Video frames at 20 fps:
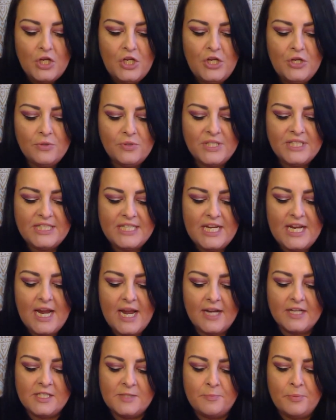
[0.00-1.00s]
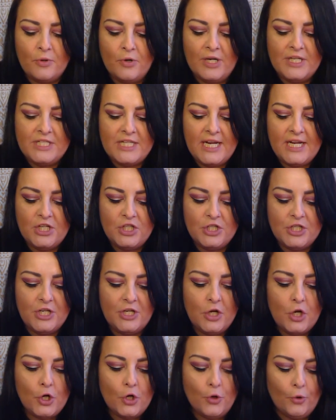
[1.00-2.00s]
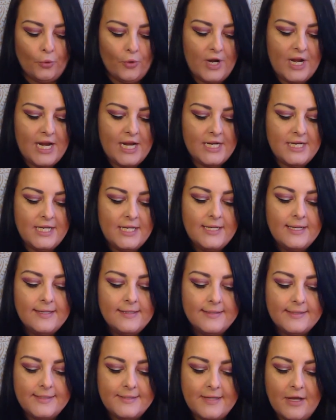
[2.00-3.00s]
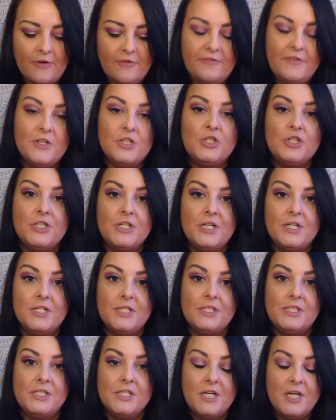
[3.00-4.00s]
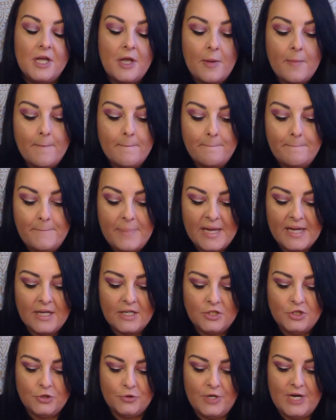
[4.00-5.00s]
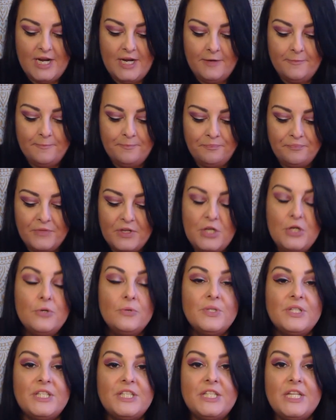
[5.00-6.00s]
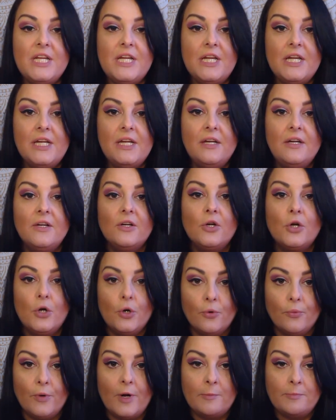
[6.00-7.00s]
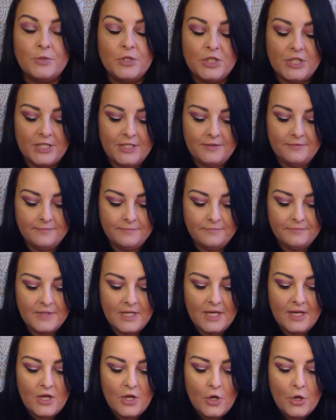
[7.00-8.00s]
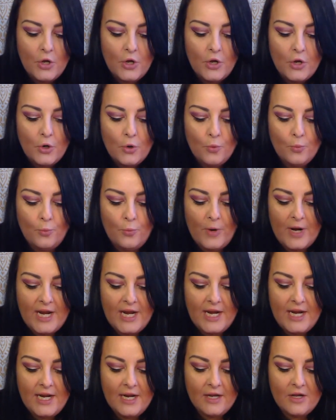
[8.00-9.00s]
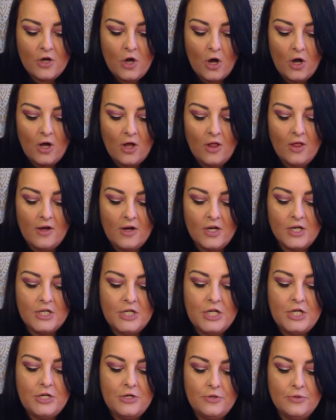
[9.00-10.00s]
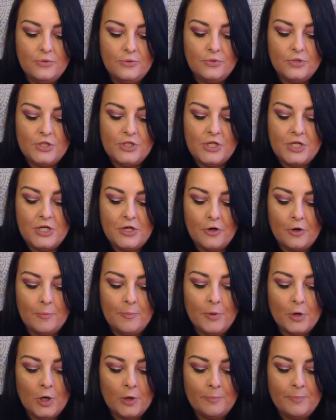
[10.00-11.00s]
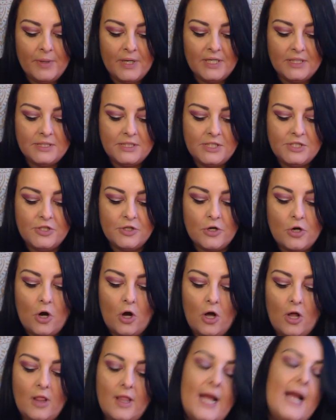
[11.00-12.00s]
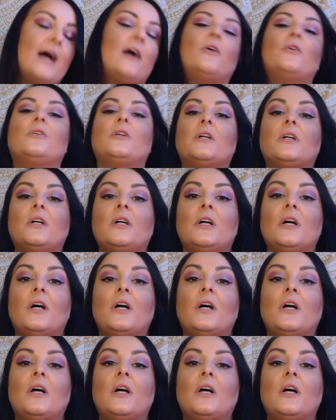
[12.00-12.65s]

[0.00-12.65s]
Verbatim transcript: You see exploitation, greed, selfishness, bigotry. You see corruption. We call on you to your purpose to call out,